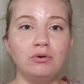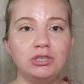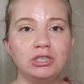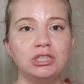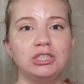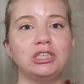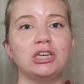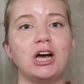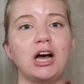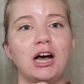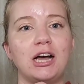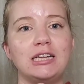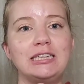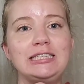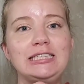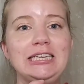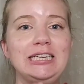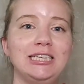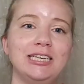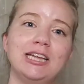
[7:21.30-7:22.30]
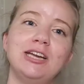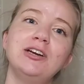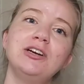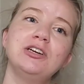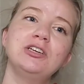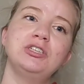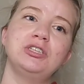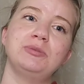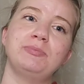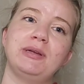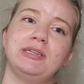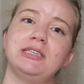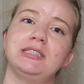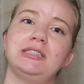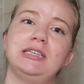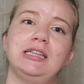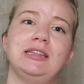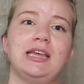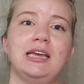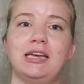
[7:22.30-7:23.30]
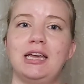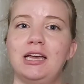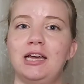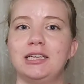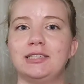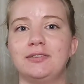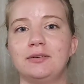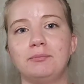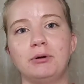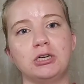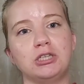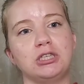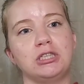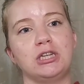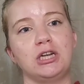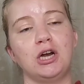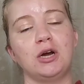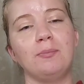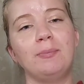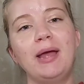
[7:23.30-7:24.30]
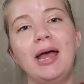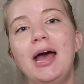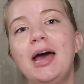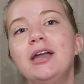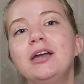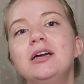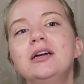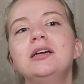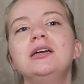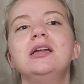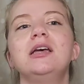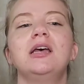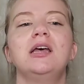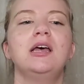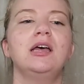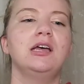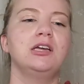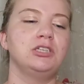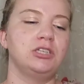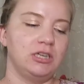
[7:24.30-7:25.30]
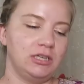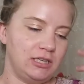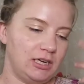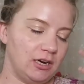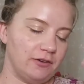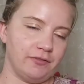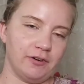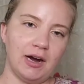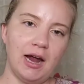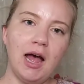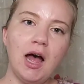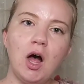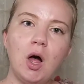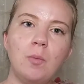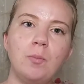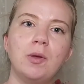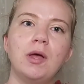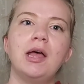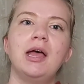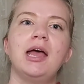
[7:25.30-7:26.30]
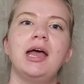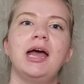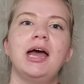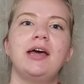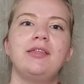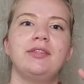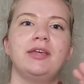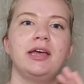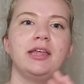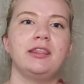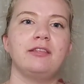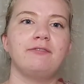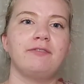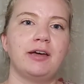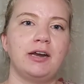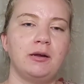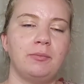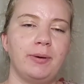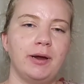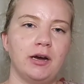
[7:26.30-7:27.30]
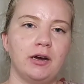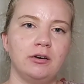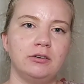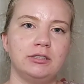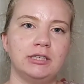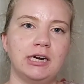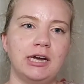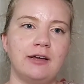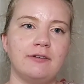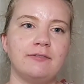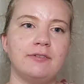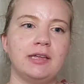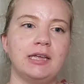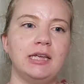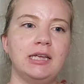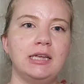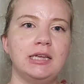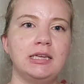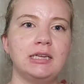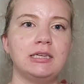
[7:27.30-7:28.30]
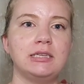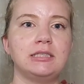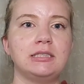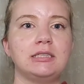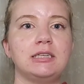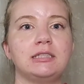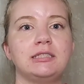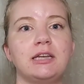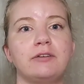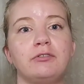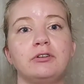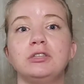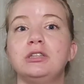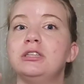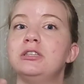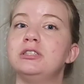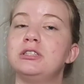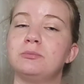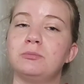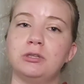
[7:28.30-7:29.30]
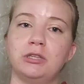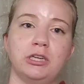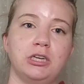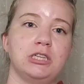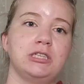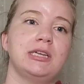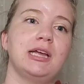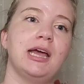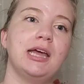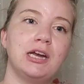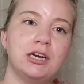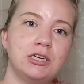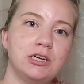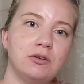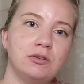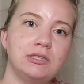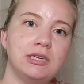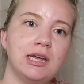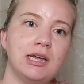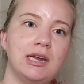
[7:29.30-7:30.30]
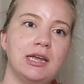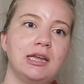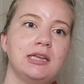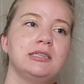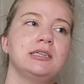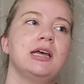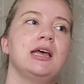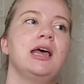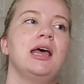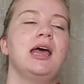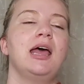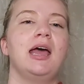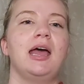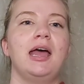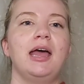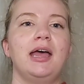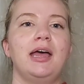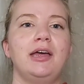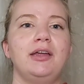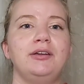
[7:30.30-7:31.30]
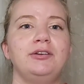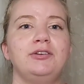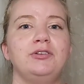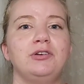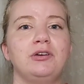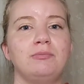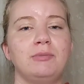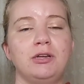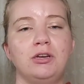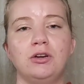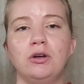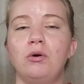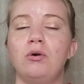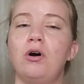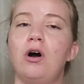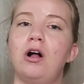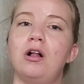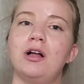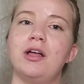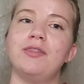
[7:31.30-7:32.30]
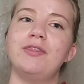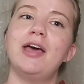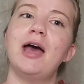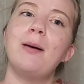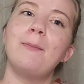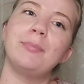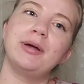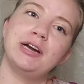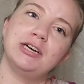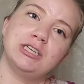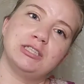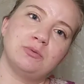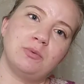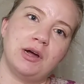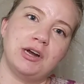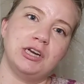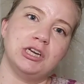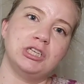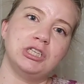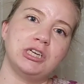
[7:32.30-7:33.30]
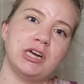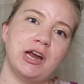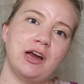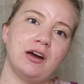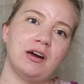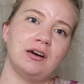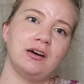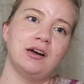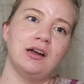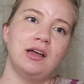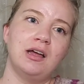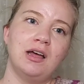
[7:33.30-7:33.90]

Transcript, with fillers: to us knitters, basically thanking us for purchasing her pattern. She's here for help. And then the final paragraph is, let's have some religious anecdotes in it, and you can make your own call on that, but I just wanted to share,